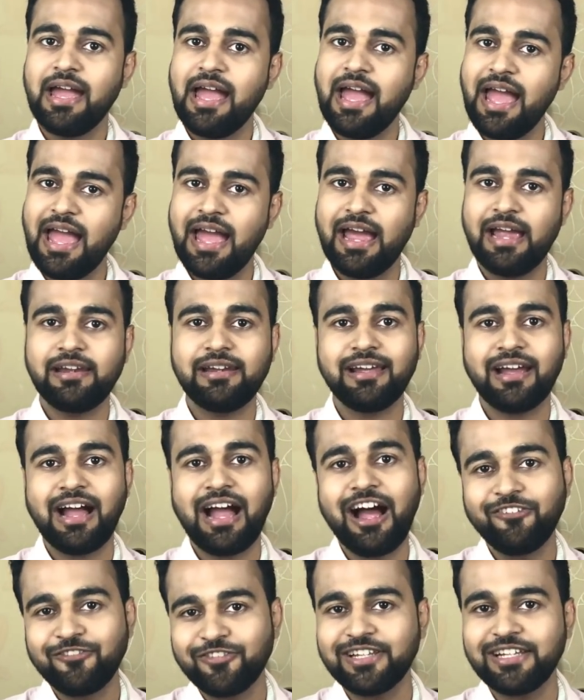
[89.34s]
And
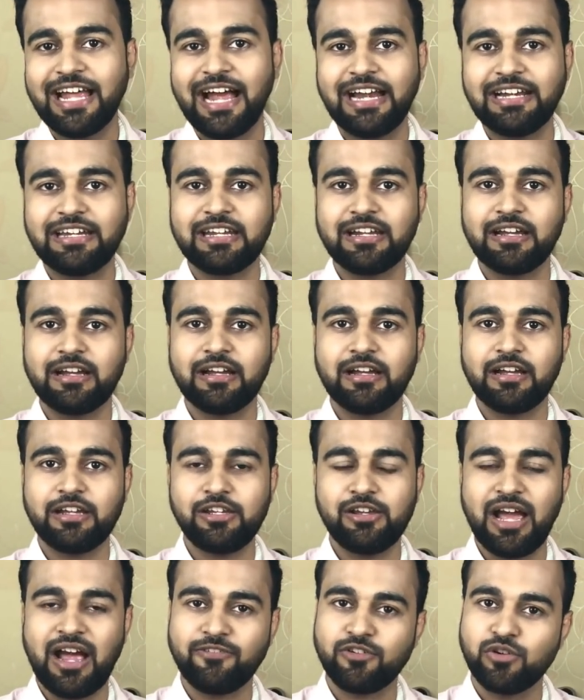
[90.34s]
after that,
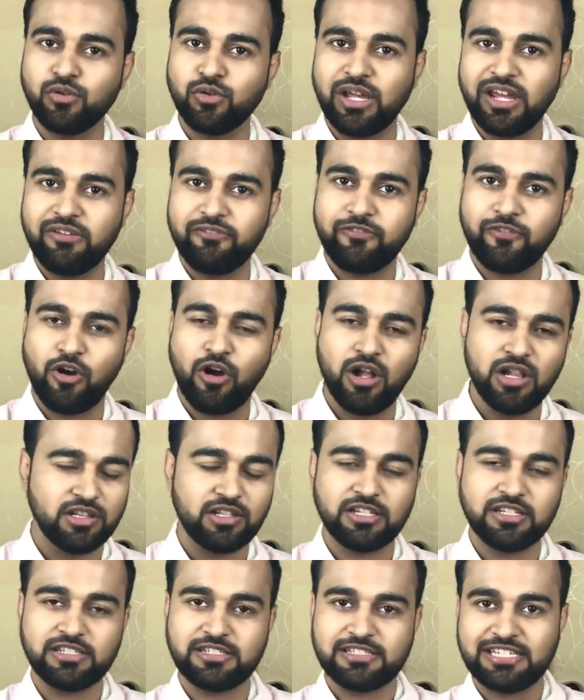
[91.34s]
you have to give all
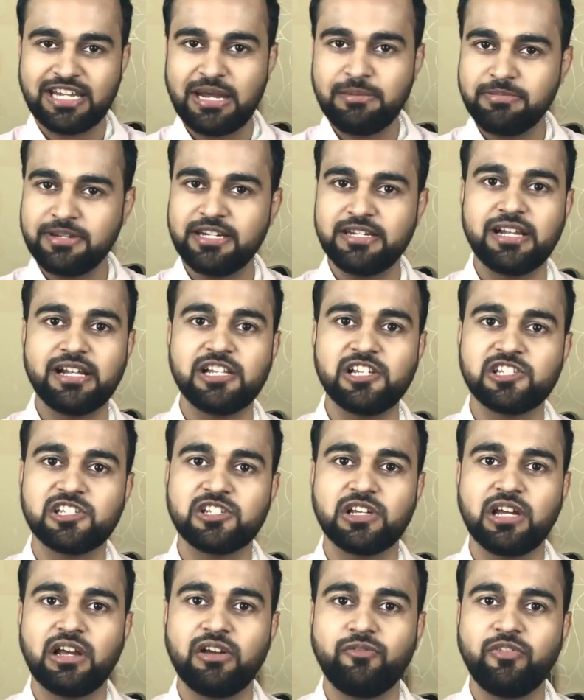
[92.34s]
the same details
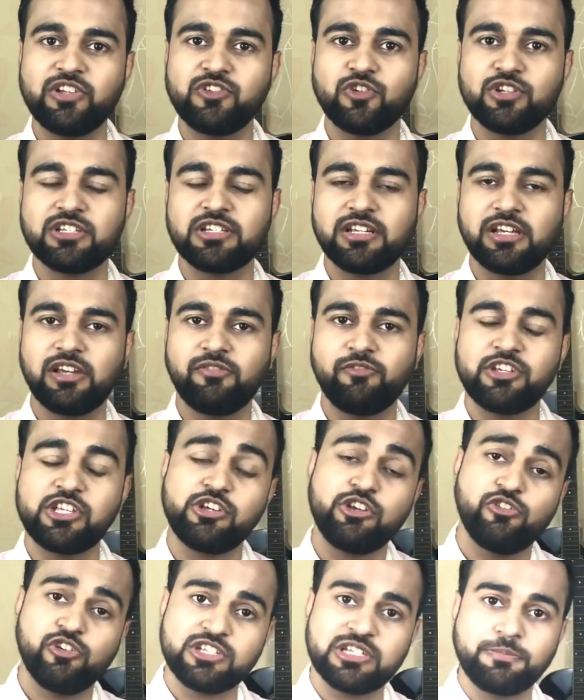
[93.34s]
which
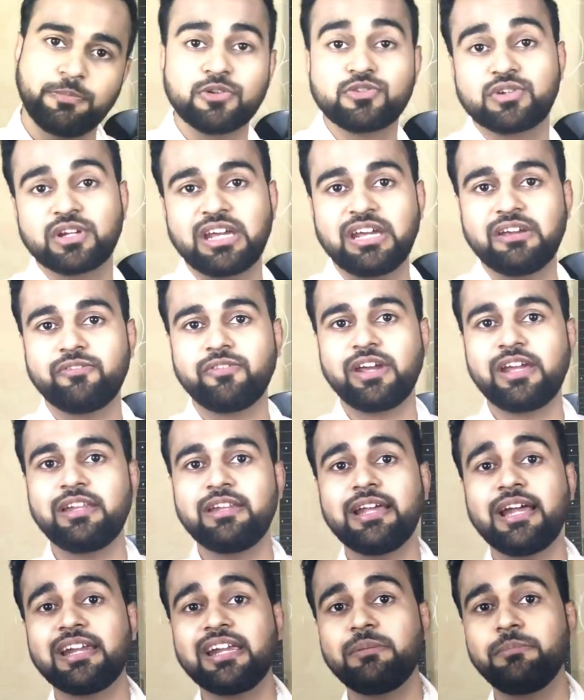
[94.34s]
you were supposed to give in
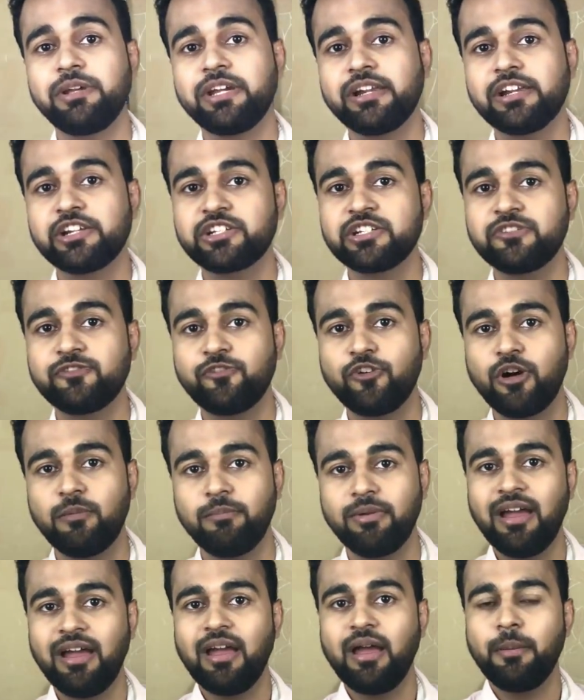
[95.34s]
that immigration
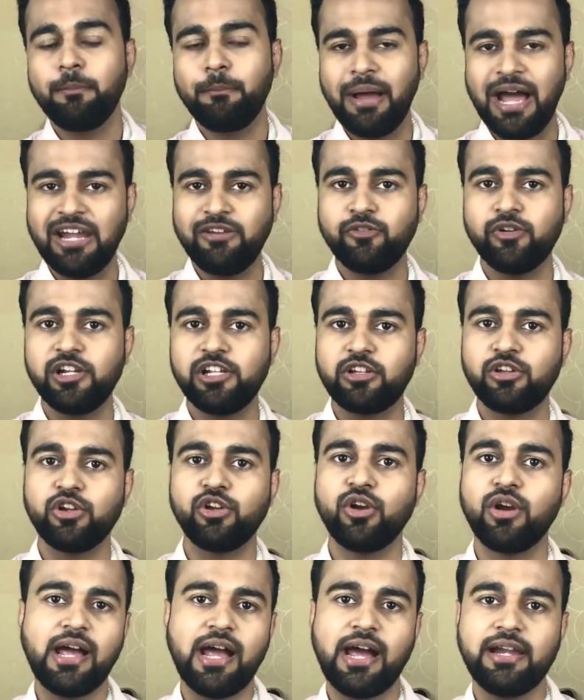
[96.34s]
form manually through
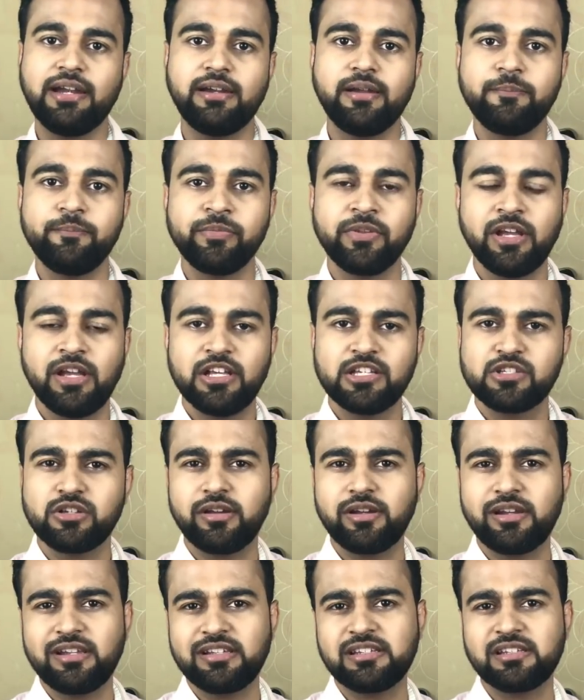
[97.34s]
your hand.
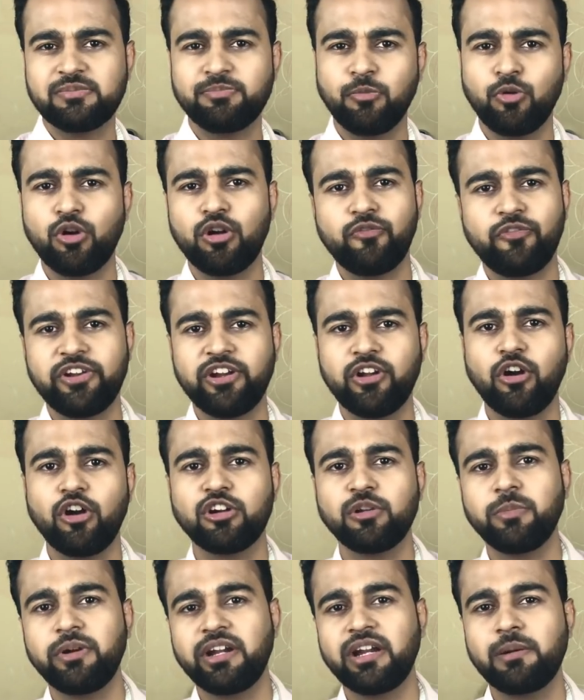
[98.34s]
So this is more of an
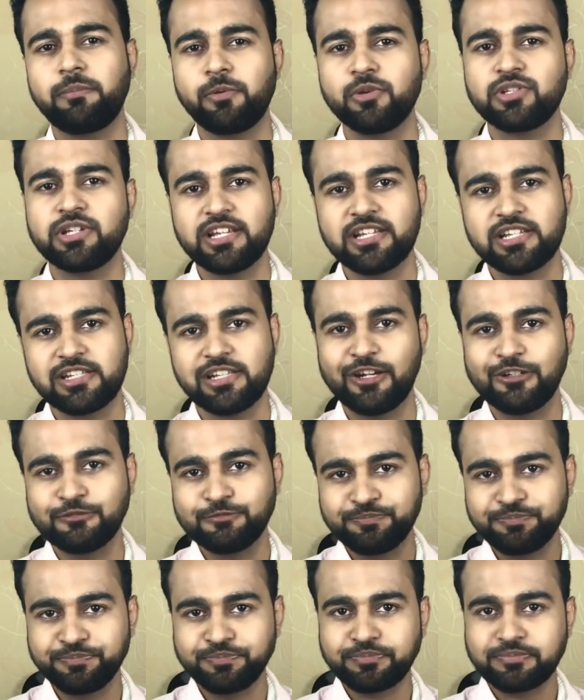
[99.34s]
automated process now.
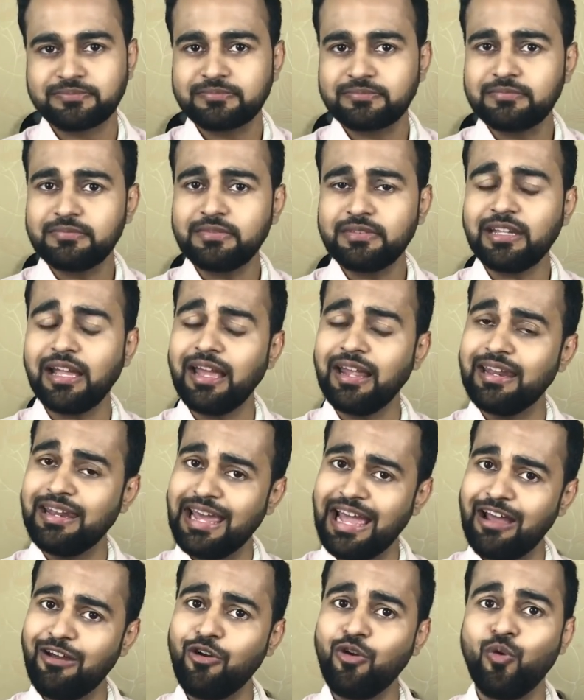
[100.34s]

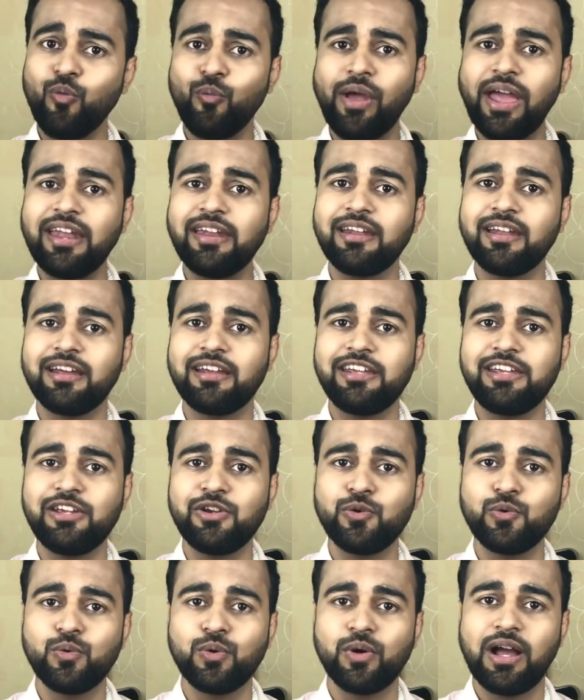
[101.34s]
Now, when
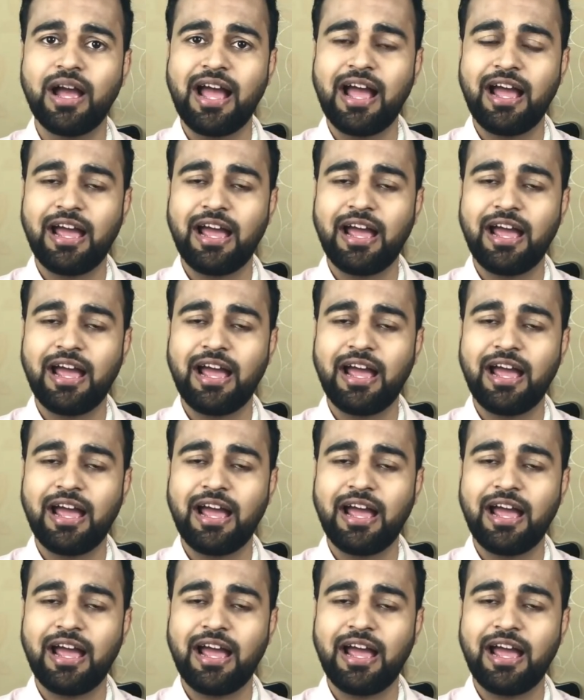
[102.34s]
you